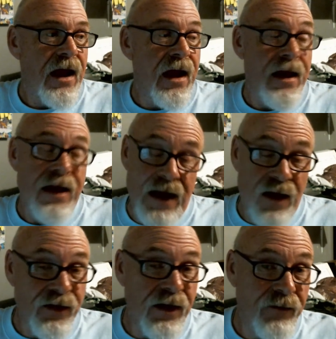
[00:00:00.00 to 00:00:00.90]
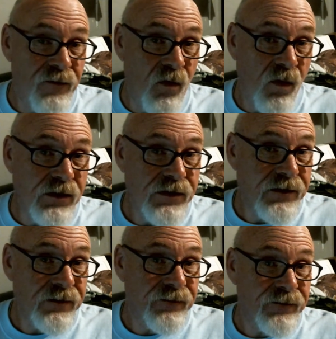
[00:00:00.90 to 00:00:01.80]
Now that I'm divorced,
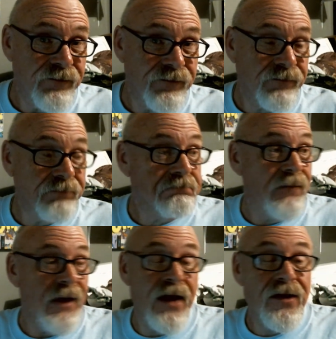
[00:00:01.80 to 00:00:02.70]
now